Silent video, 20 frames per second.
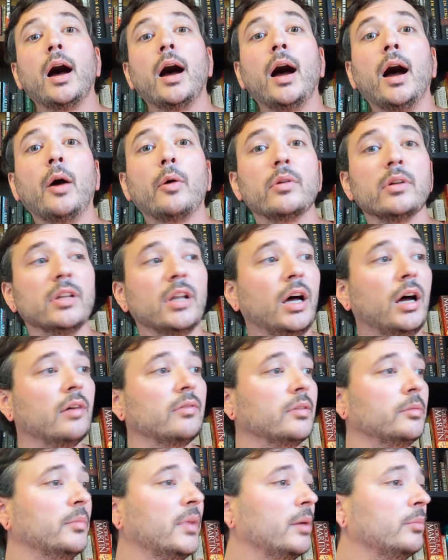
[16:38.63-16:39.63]
our love
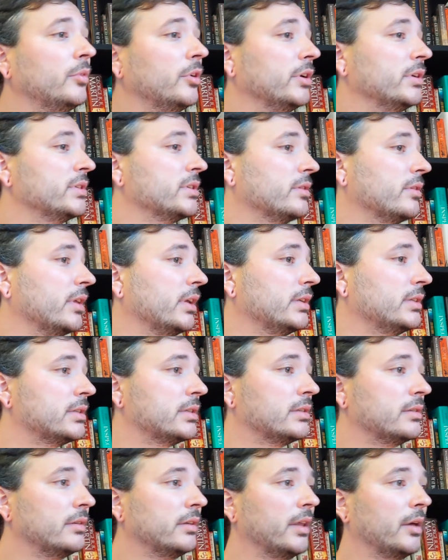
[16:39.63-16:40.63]
and memories and
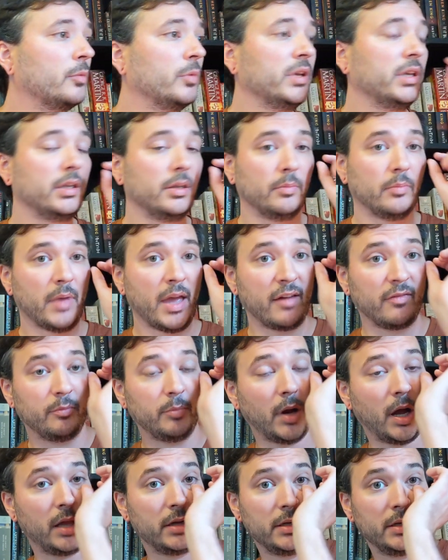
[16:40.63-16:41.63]
things that we have
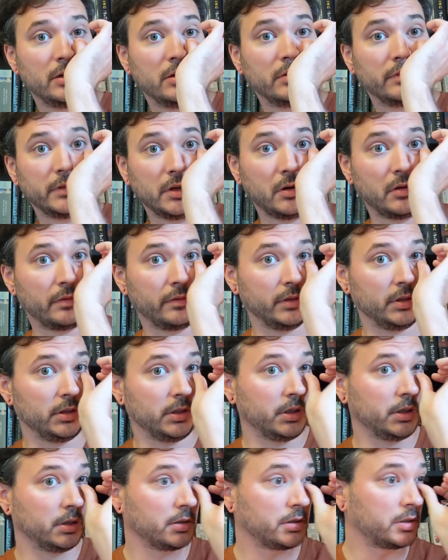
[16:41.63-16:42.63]
bonded over the
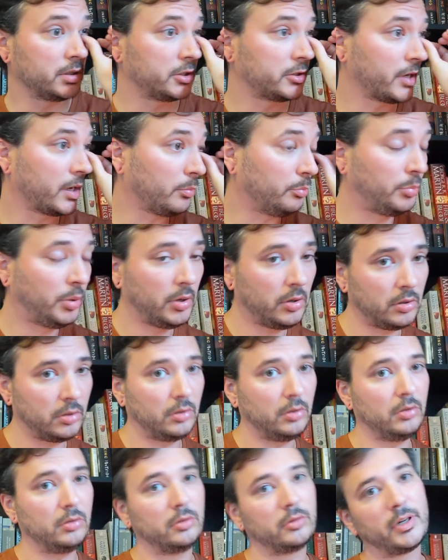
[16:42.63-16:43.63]
years to try to
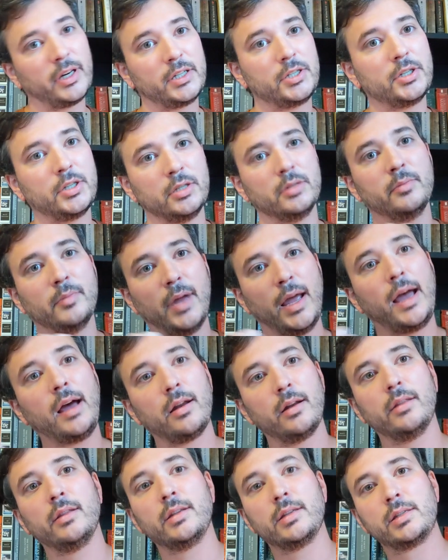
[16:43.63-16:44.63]
pull Gretchen
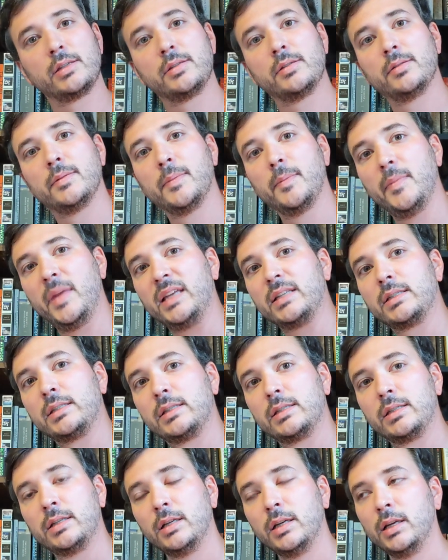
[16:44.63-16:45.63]
out of this
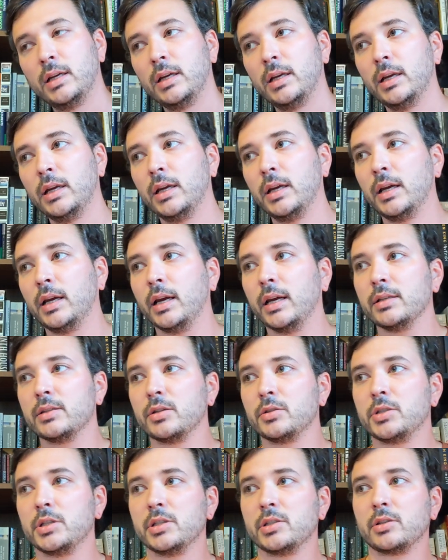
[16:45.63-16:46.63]
mess. And so
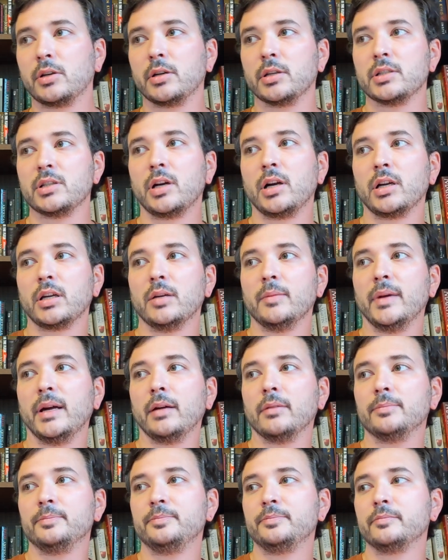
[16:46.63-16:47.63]
she started talking
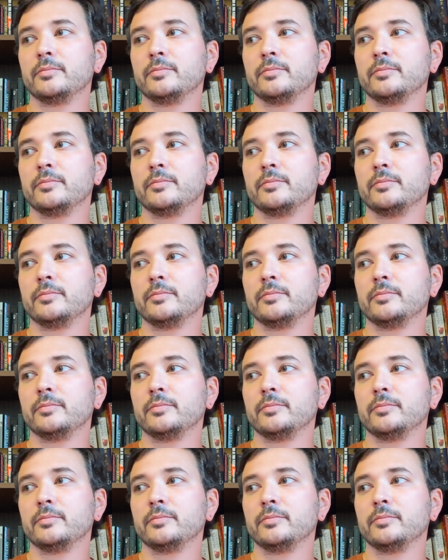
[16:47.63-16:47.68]
about